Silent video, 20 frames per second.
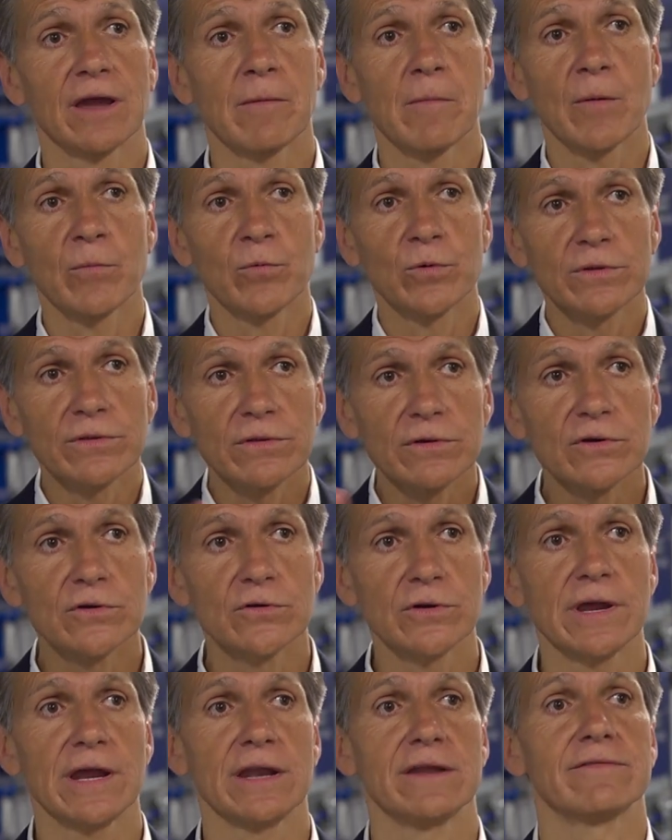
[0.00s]
come up with
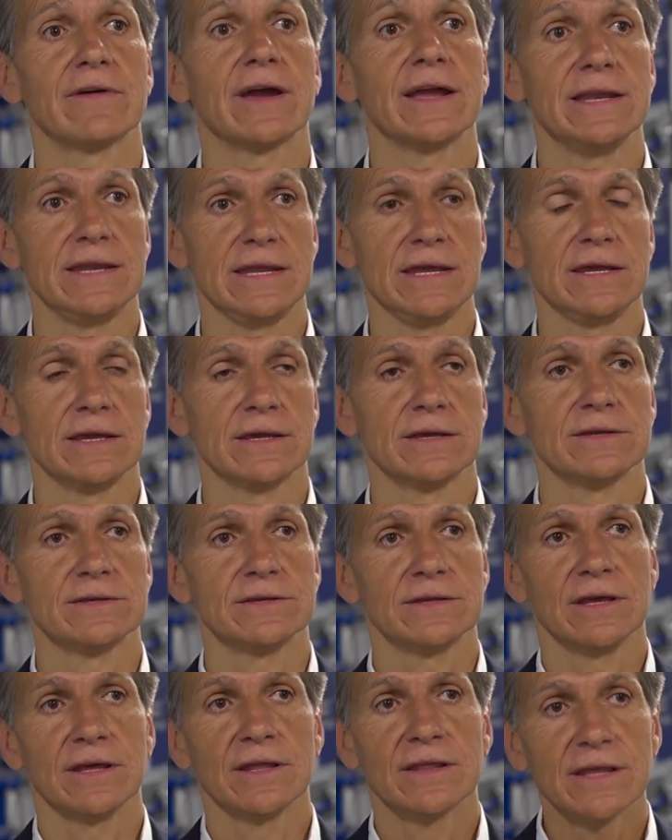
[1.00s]
creative
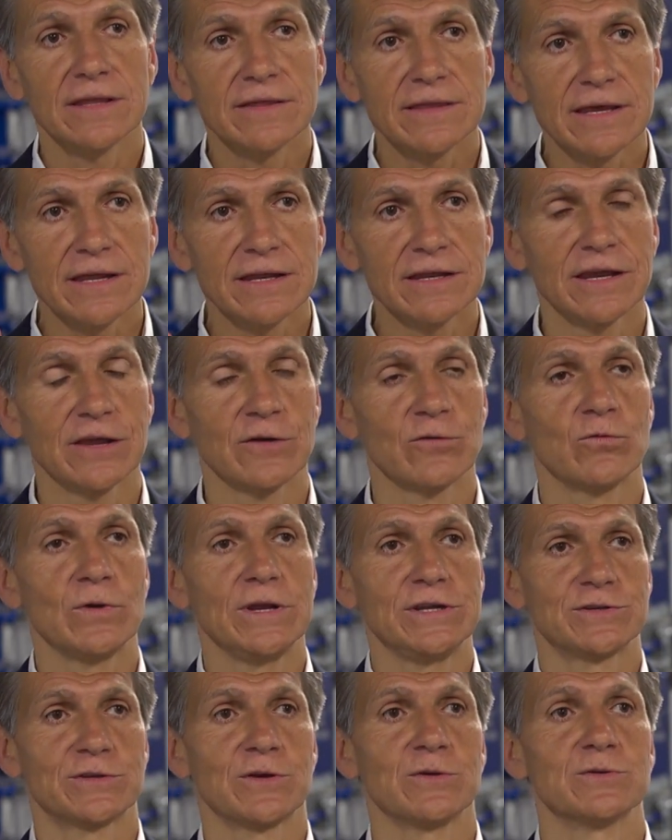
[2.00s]
ideas that then can reach